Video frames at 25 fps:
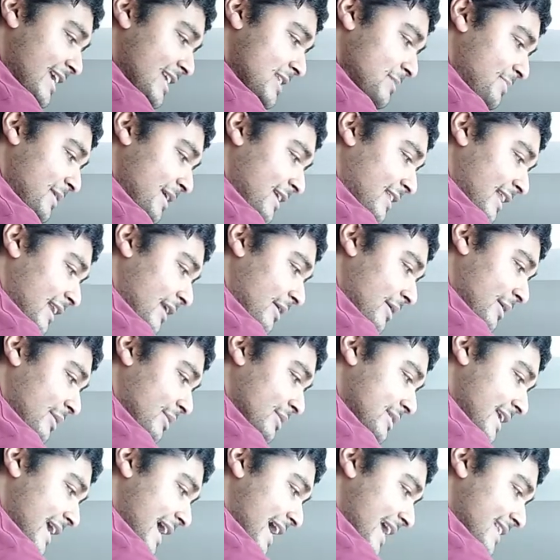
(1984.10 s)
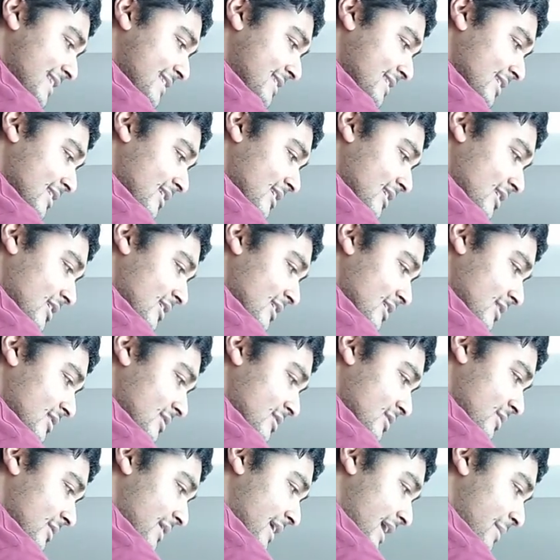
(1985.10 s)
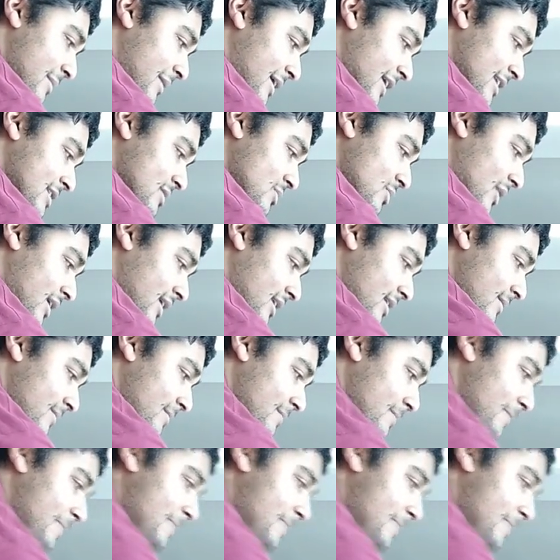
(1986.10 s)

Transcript: here is bigger than or equal to s2k minus 1.